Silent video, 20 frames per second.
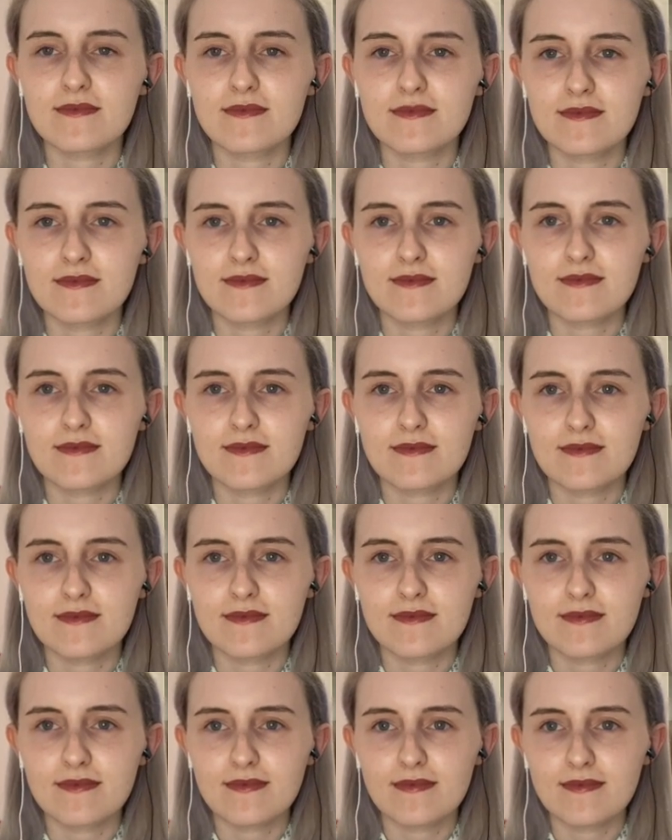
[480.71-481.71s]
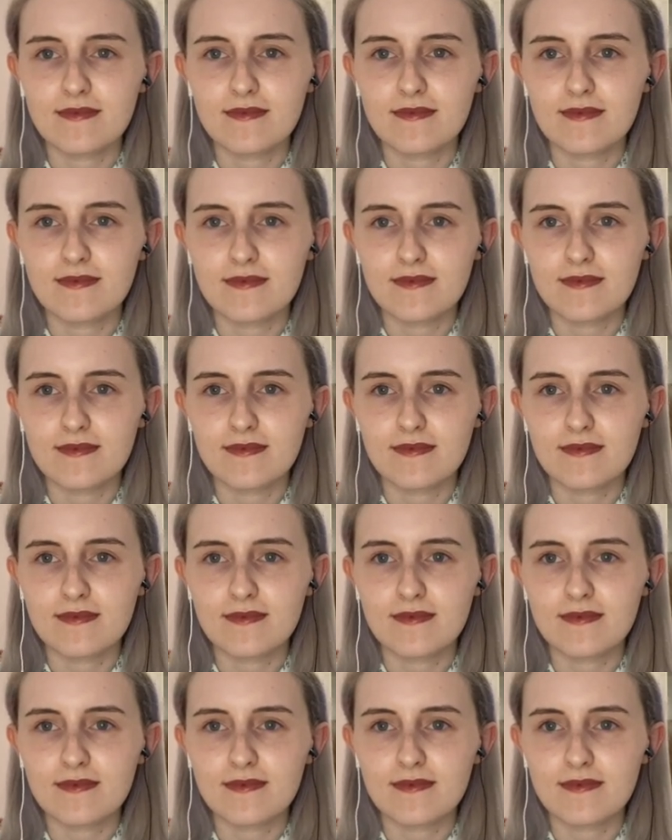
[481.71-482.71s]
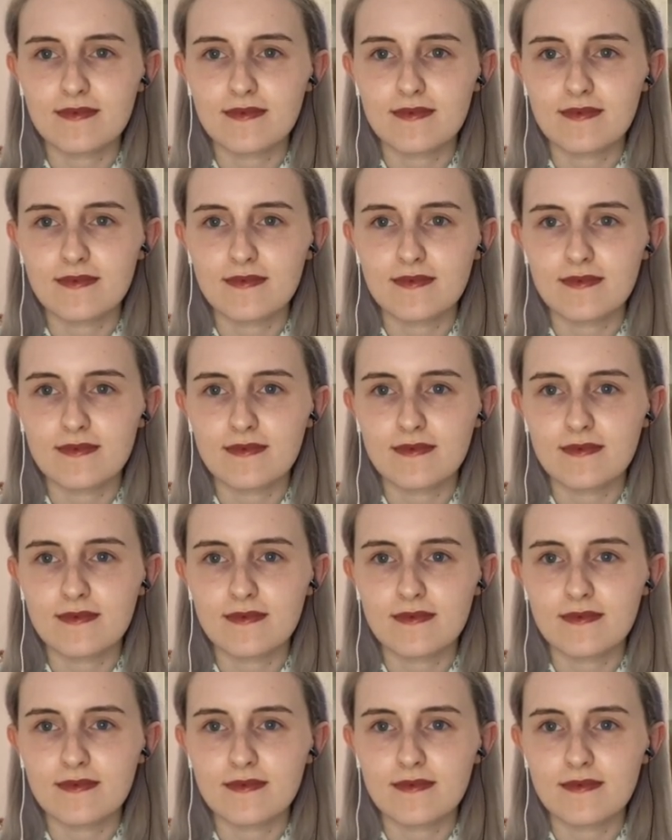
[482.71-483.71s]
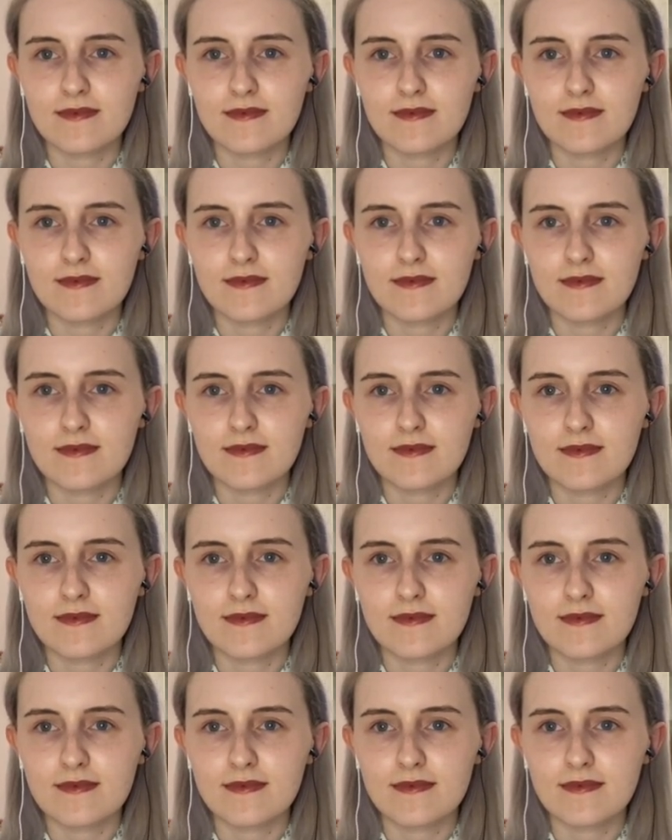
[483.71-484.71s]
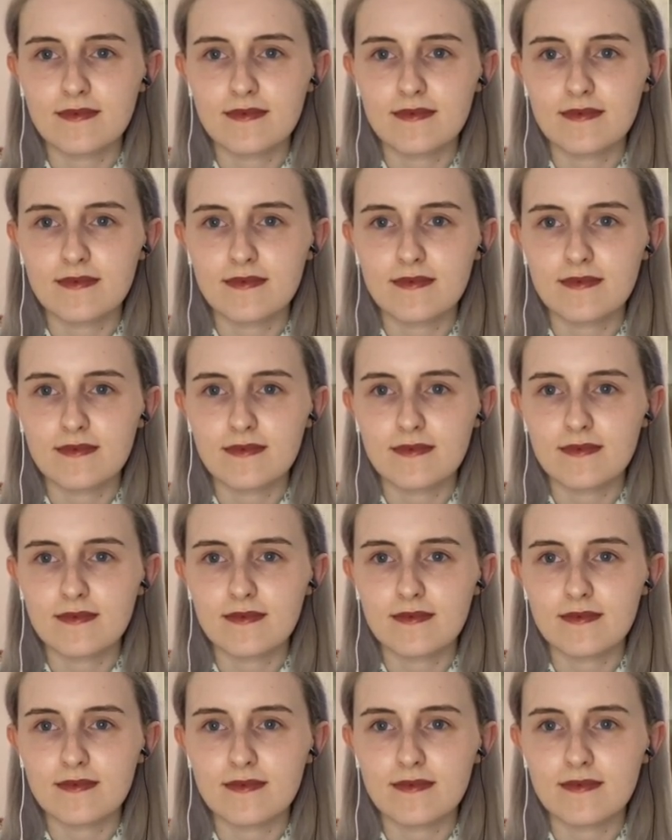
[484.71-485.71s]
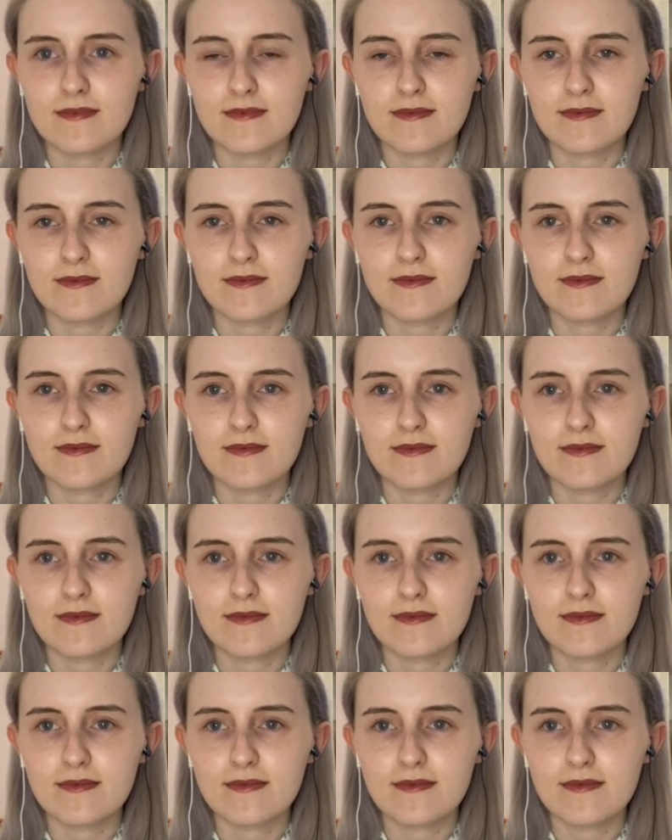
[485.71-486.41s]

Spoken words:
[no speech]